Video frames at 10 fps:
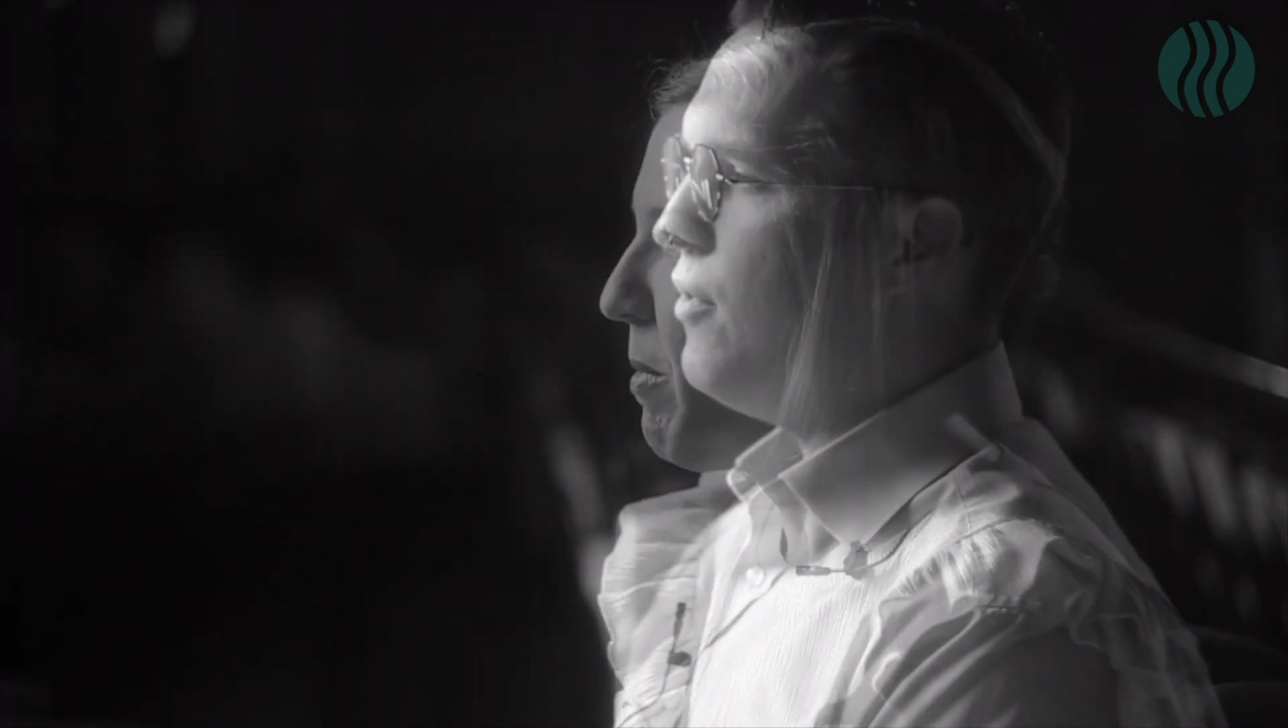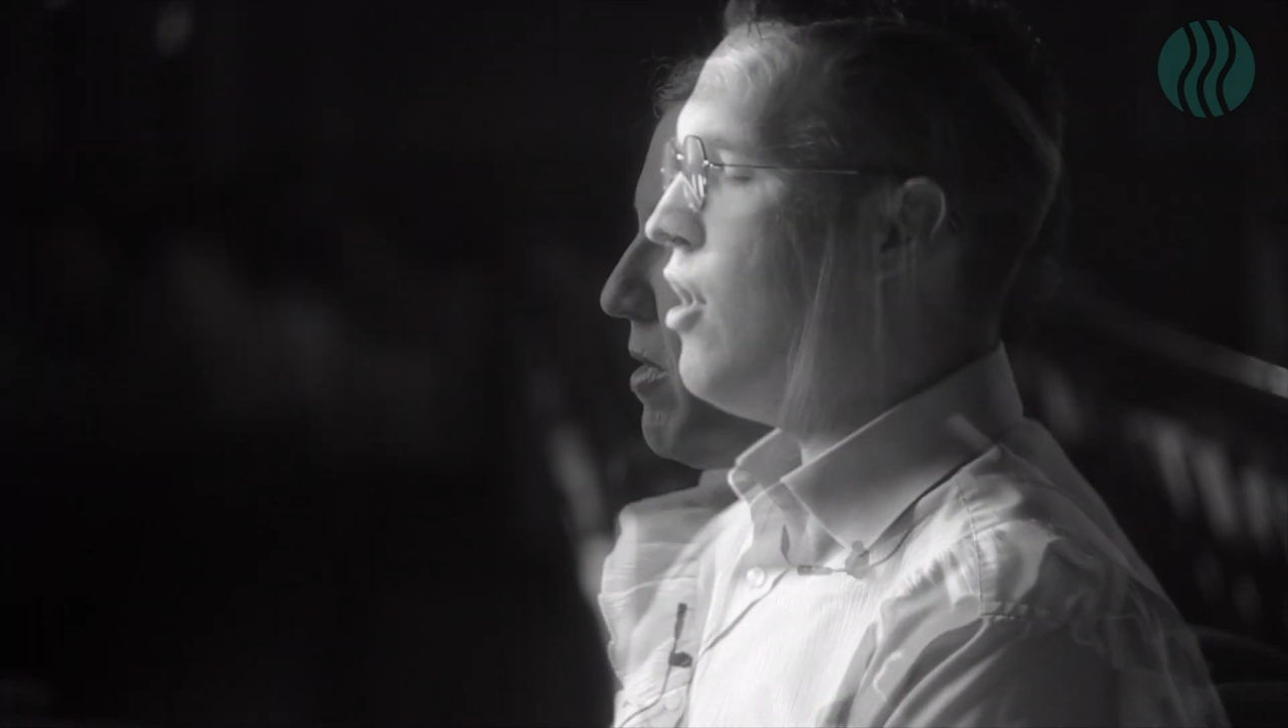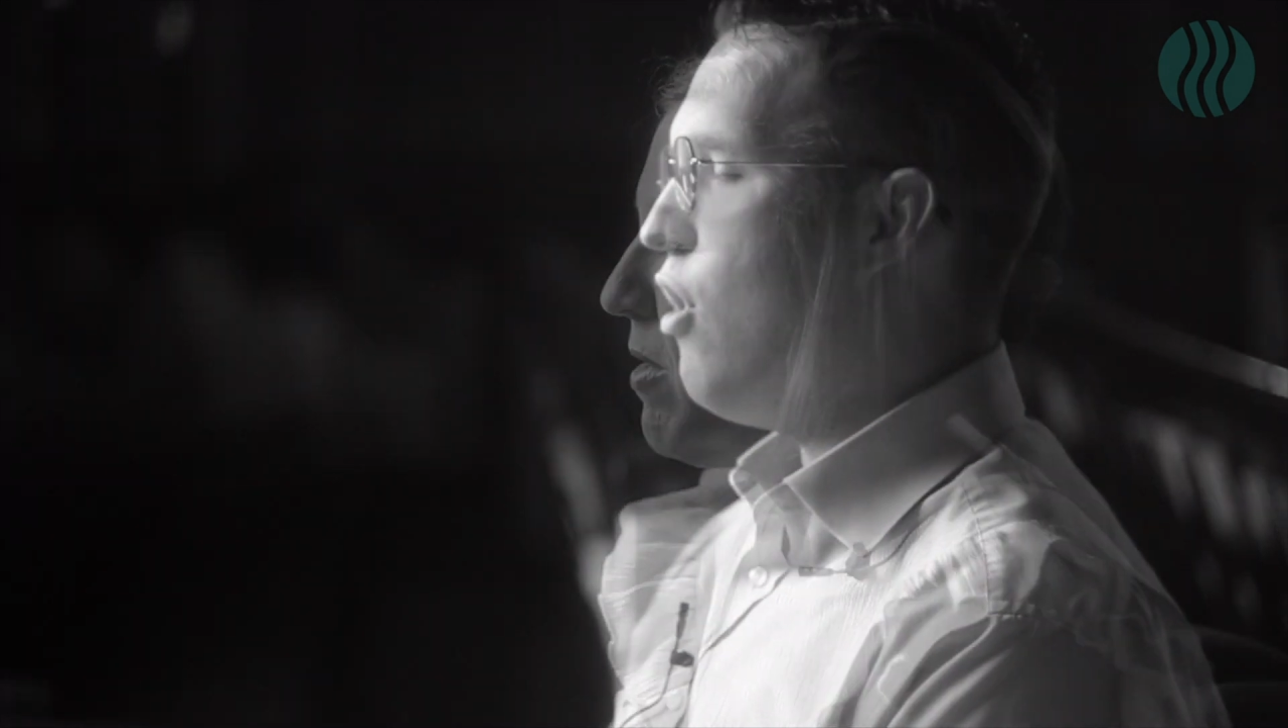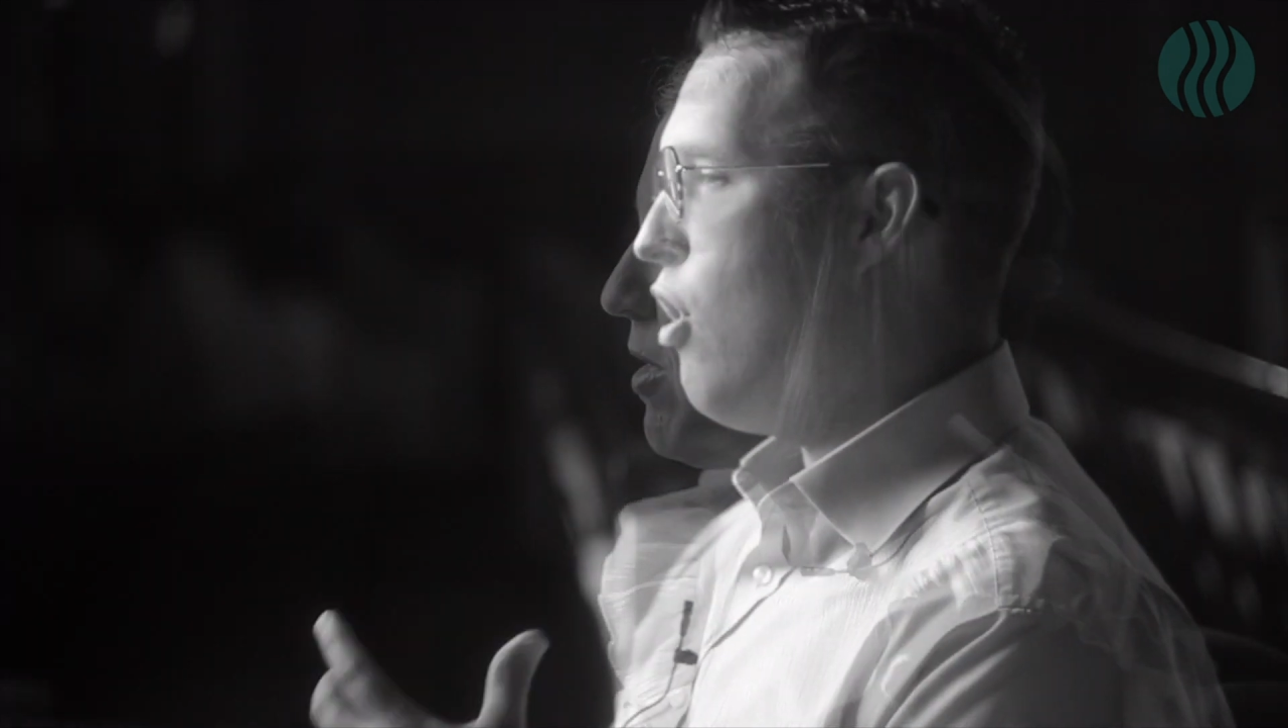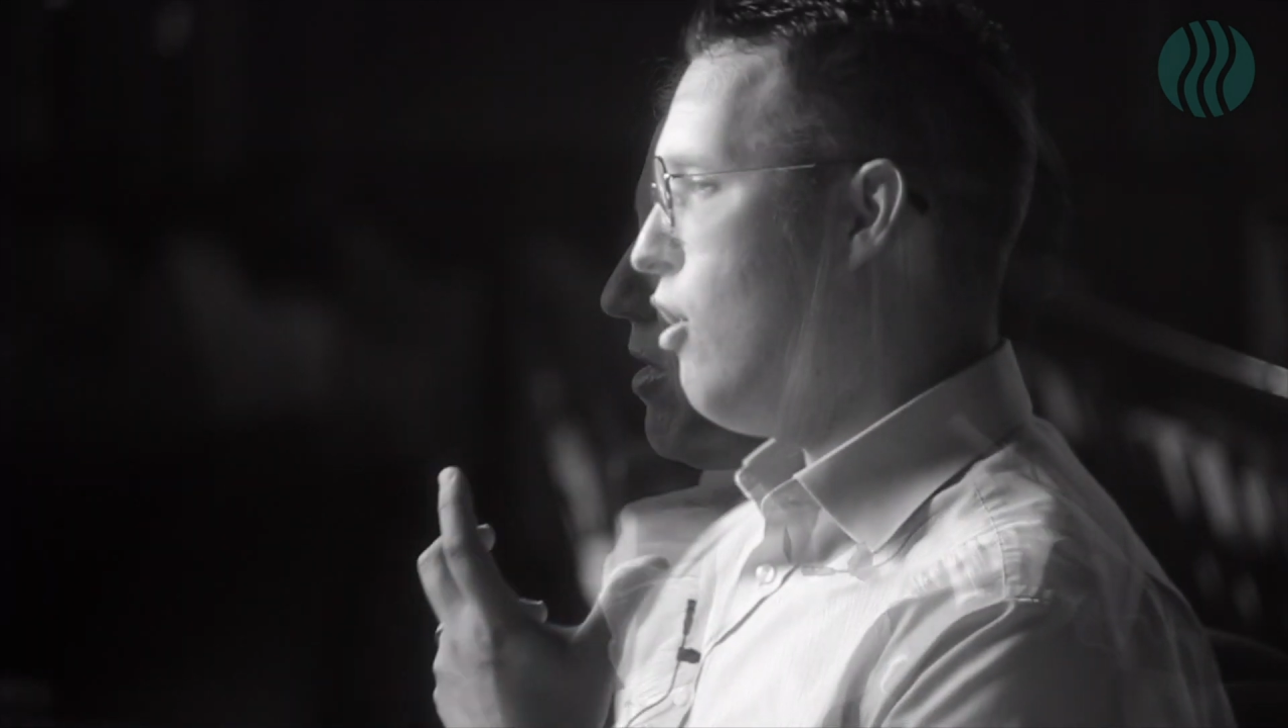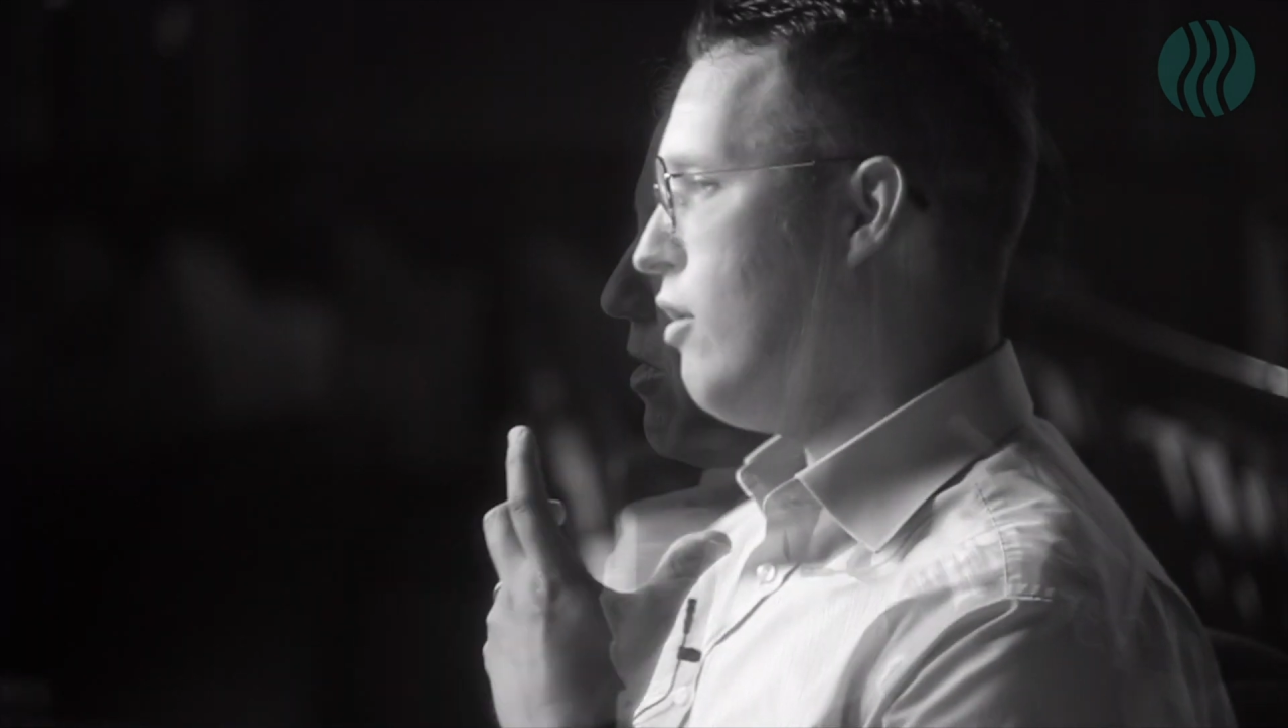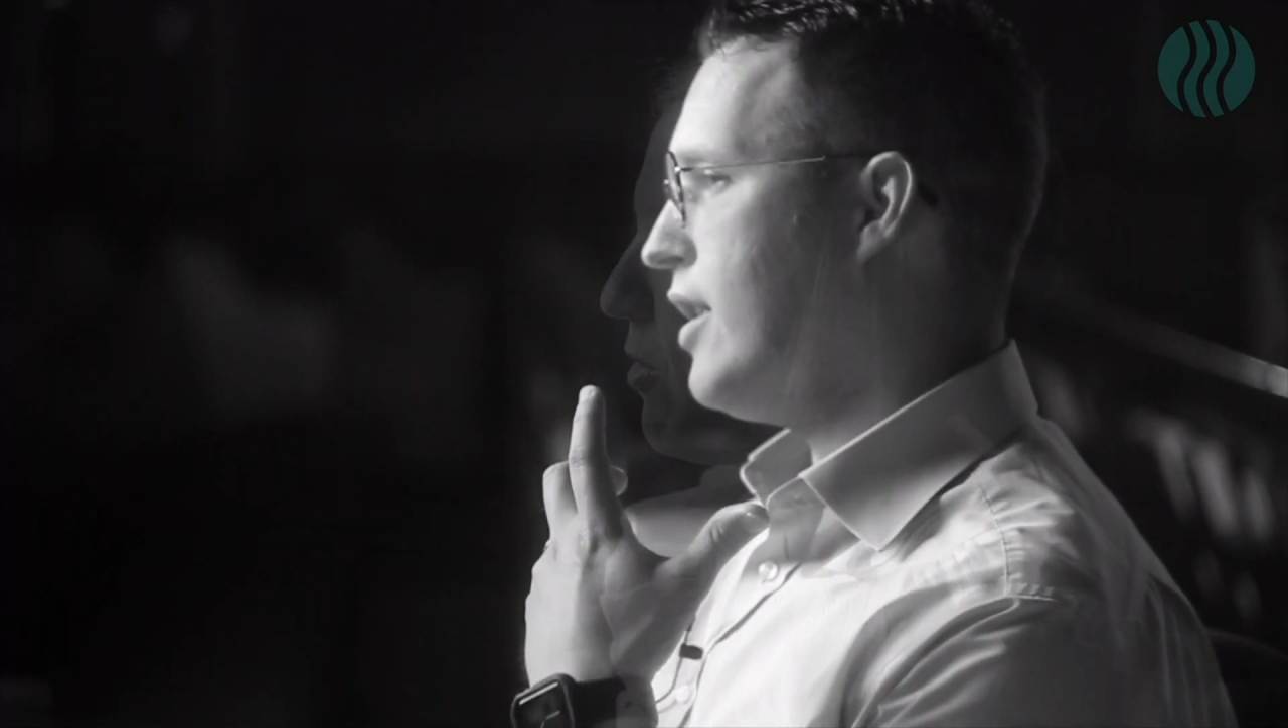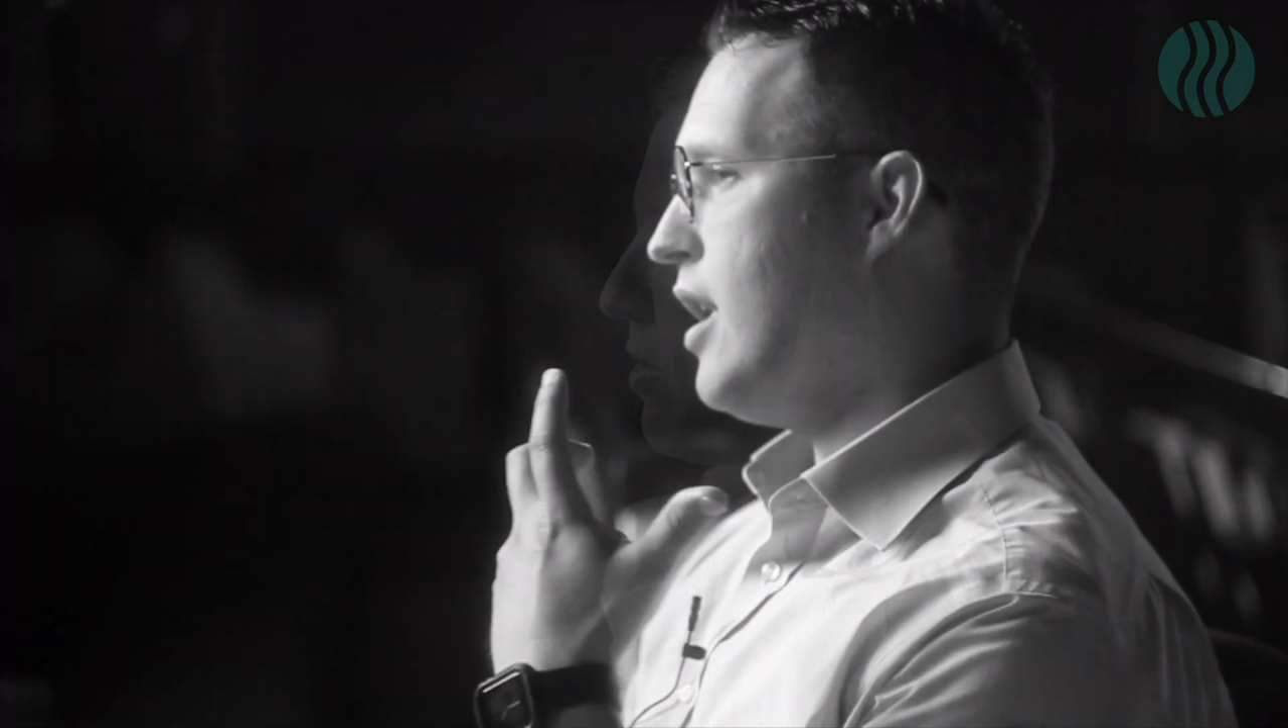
We all